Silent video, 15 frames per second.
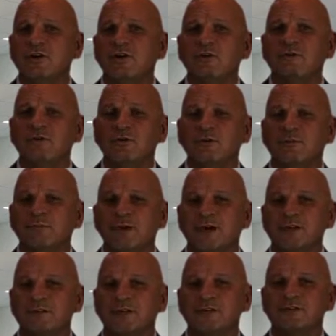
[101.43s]
interviewing
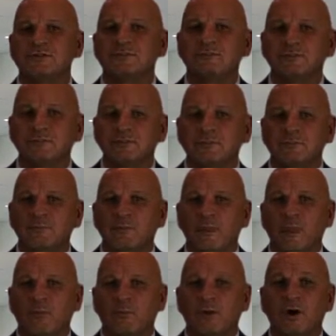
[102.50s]
process.
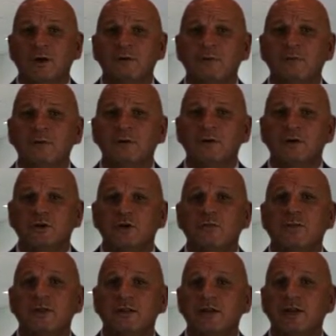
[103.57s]
1, you
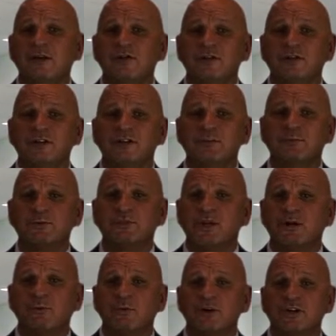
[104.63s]
may land your customers
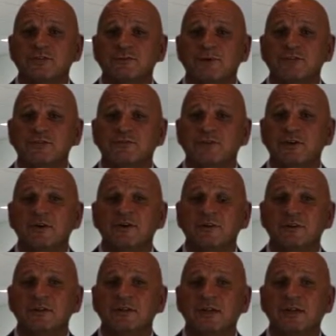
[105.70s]
on a more expensive vehicle than